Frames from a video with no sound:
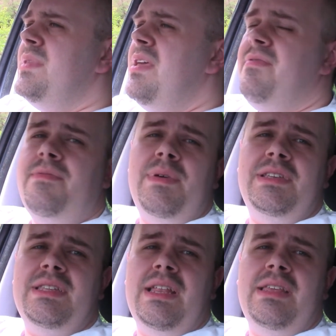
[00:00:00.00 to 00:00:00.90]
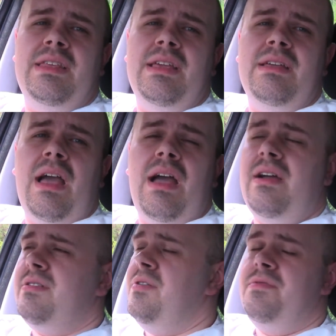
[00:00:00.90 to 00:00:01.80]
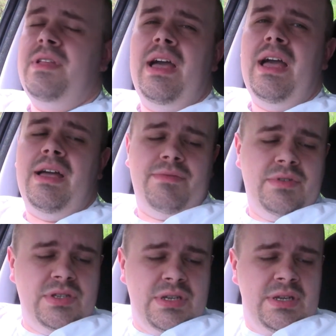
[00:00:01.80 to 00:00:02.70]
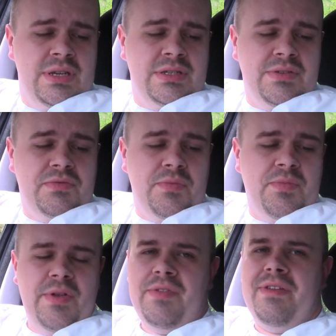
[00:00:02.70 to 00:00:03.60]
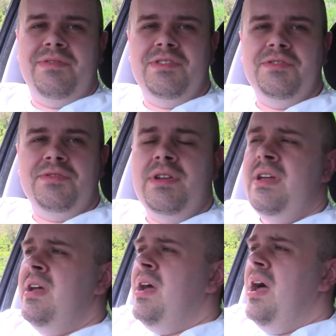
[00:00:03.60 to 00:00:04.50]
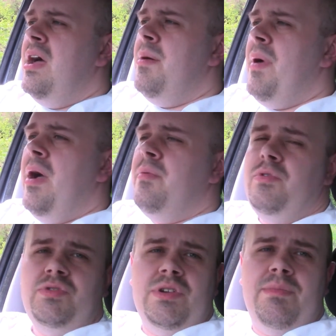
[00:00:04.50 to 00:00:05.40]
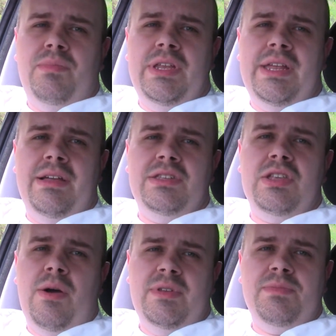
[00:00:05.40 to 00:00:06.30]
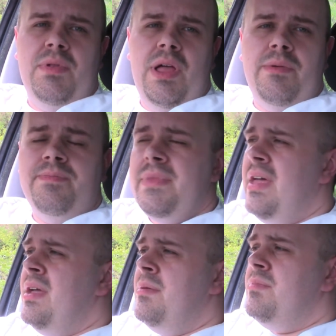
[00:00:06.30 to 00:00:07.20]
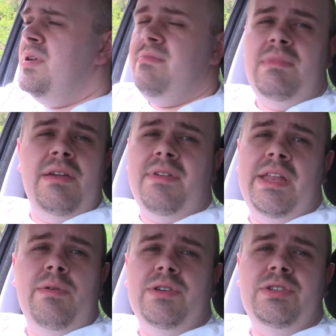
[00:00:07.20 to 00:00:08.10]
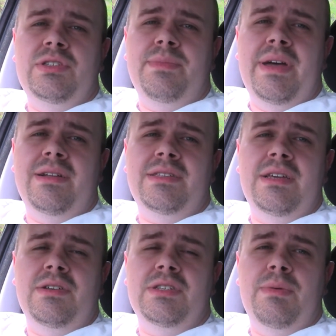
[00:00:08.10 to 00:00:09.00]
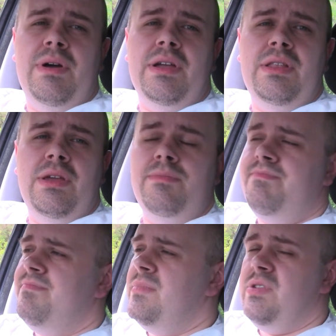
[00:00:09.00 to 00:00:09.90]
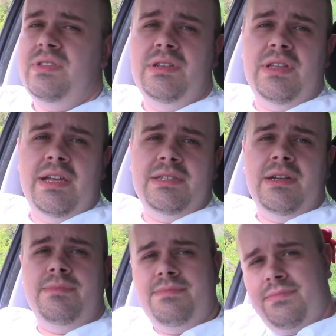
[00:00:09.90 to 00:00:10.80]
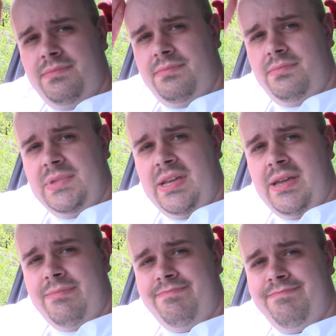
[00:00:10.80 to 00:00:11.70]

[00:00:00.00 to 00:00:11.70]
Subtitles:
If I've missed anything, hopefully I haven't, except for I've written down stuff, I will try and put it down to the comments below. But yeah, if any questions about it, I'll see what I can do. So until next time, take care.